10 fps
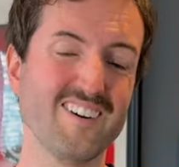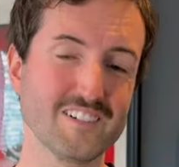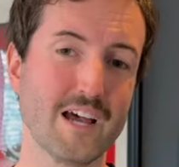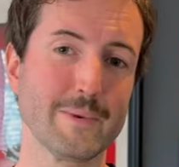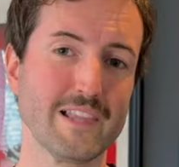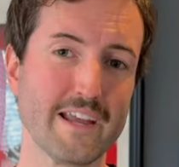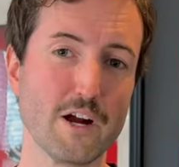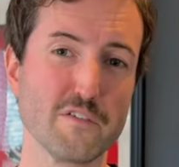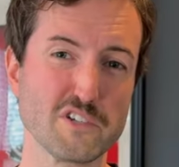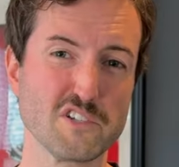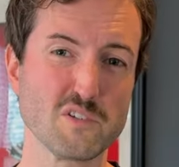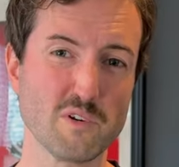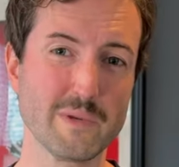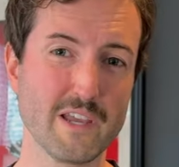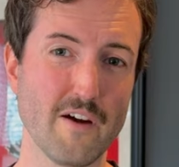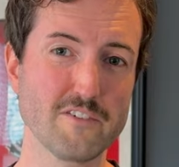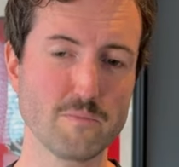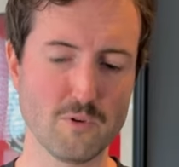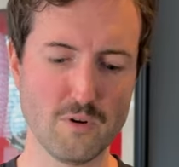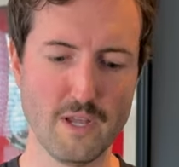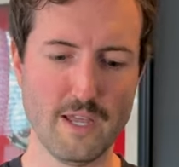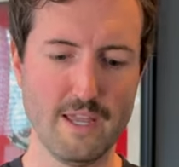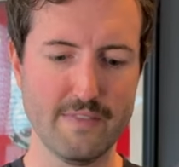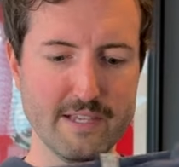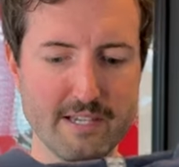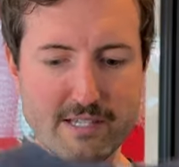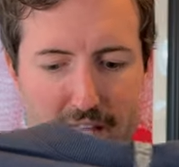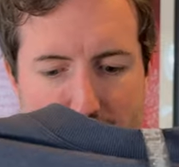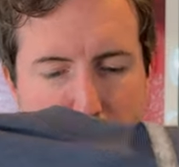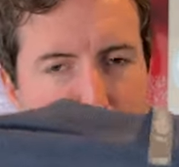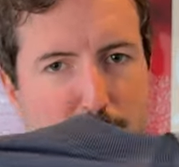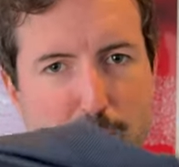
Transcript: long time in layovers and just wanna be comfortable, this is like